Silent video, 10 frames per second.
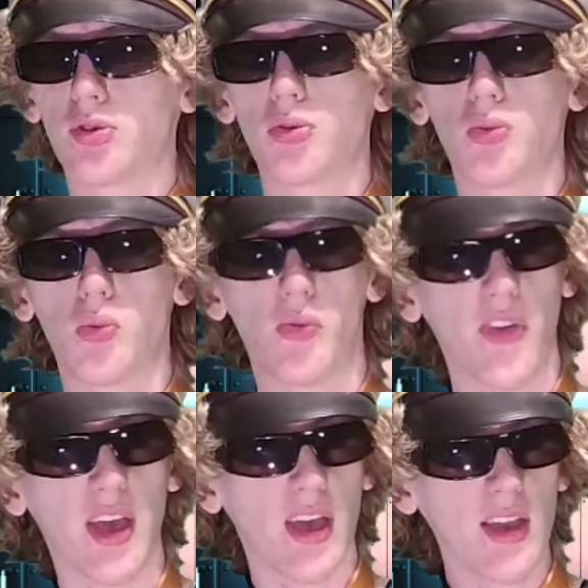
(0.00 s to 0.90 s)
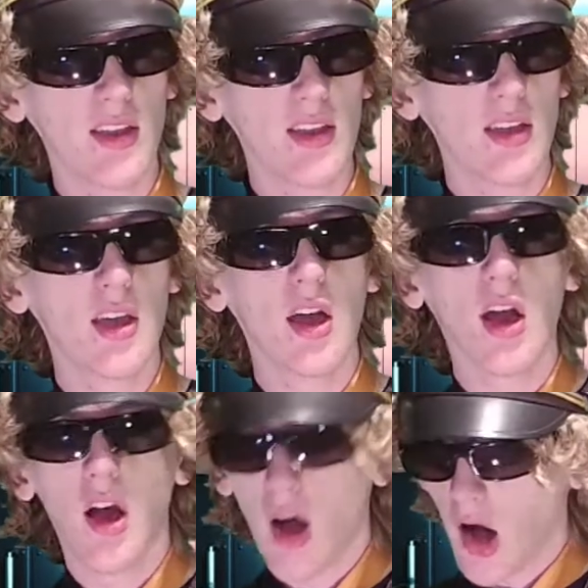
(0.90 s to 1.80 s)
to win.
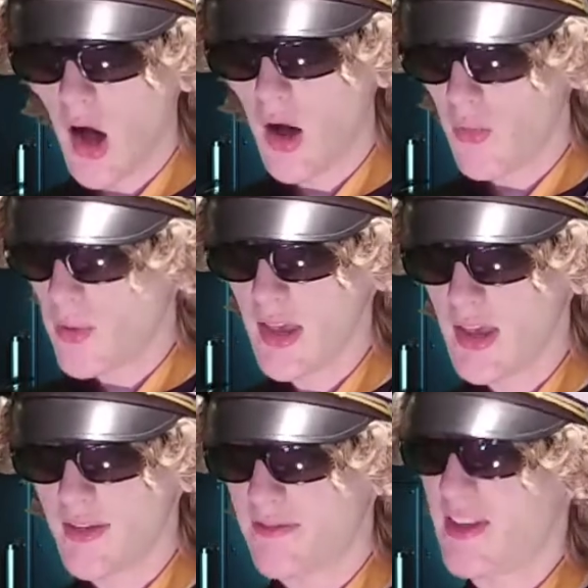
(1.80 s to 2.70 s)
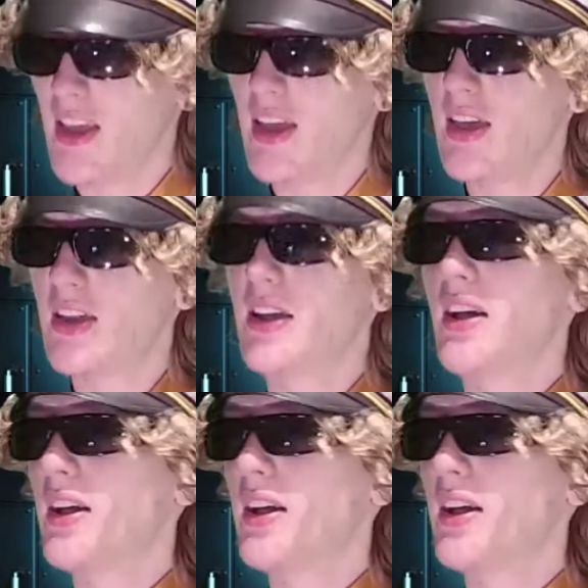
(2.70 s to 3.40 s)
All we need